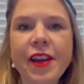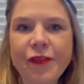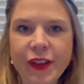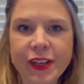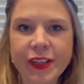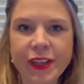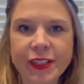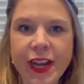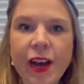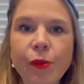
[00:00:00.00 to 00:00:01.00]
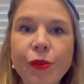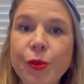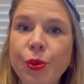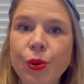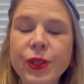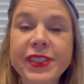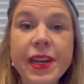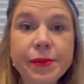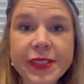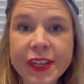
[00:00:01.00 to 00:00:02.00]
their funding to help support
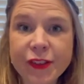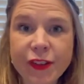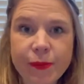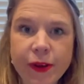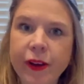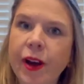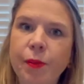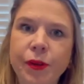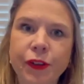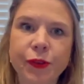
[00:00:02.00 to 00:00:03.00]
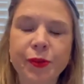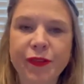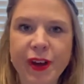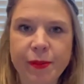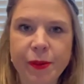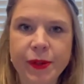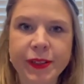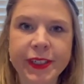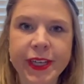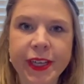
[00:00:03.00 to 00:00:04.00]
same-sex female couples with family
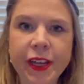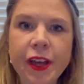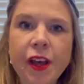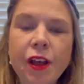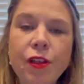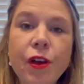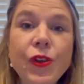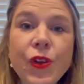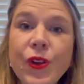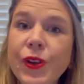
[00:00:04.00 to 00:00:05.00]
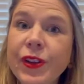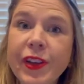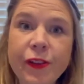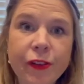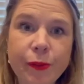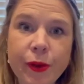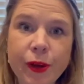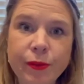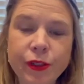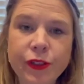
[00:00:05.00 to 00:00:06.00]
building, those who need donor
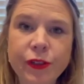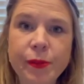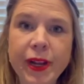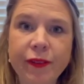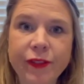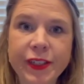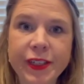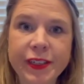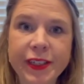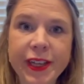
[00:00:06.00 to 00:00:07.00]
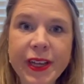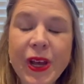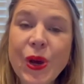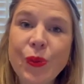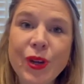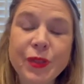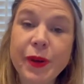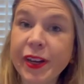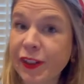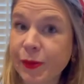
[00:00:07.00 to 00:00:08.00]
sperm due to male infertility, which
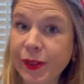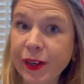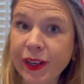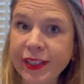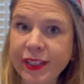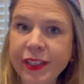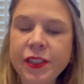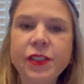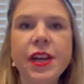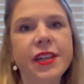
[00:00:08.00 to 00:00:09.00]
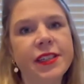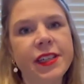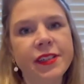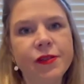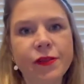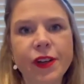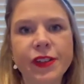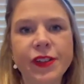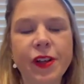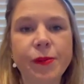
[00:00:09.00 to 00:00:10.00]
my husband and I did, as he's
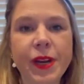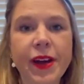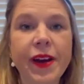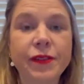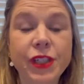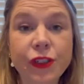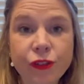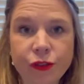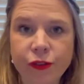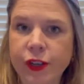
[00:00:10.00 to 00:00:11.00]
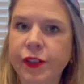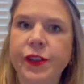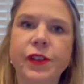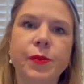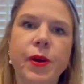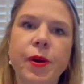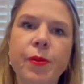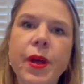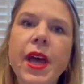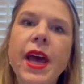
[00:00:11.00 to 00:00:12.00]
infertile and we now have children via donor
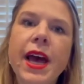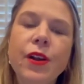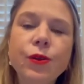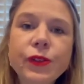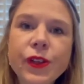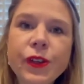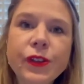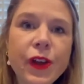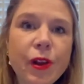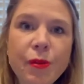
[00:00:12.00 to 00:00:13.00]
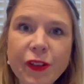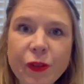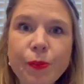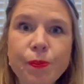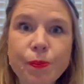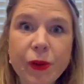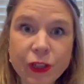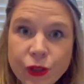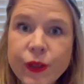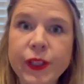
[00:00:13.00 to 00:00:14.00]
sperm, and also solo mothers by
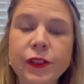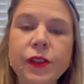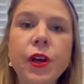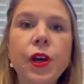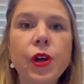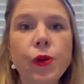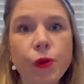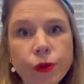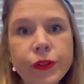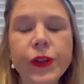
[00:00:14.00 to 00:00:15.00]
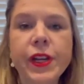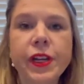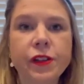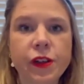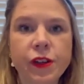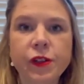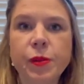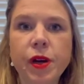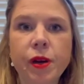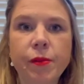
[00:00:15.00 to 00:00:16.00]
choice who also need donor
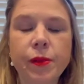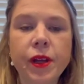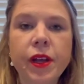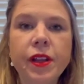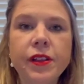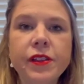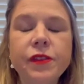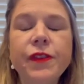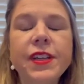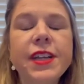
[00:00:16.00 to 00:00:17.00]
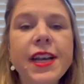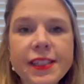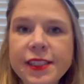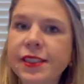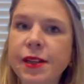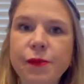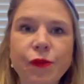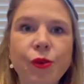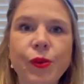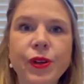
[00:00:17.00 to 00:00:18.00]
sperm. This is a fantastic step
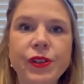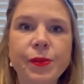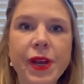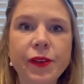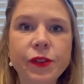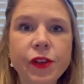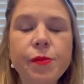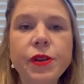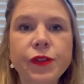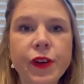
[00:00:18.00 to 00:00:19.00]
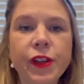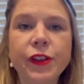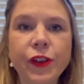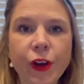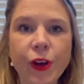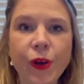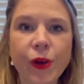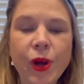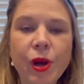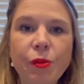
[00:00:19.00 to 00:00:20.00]
forward and we have so much further to go,
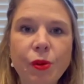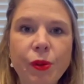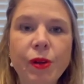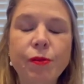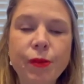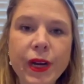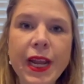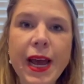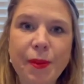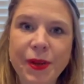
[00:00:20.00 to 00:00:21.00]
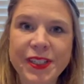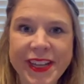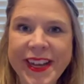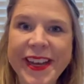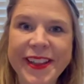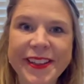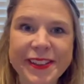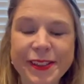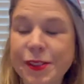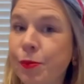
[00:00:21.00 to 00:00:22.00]
but we're really happy to hear that
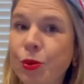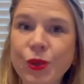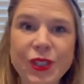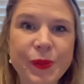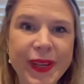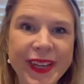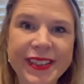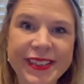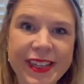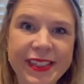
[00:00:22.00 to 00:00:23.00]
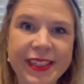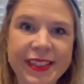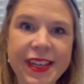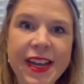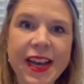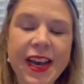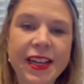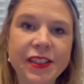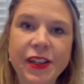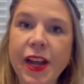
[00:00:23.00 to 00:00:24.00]
this support is being extended and
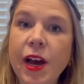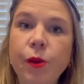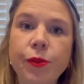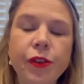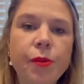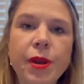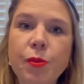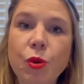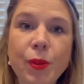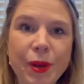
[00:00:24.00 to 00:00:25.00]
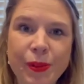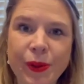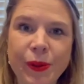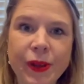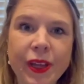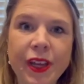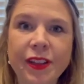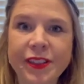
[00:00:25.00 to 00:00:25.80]
it's going to help so many more people in the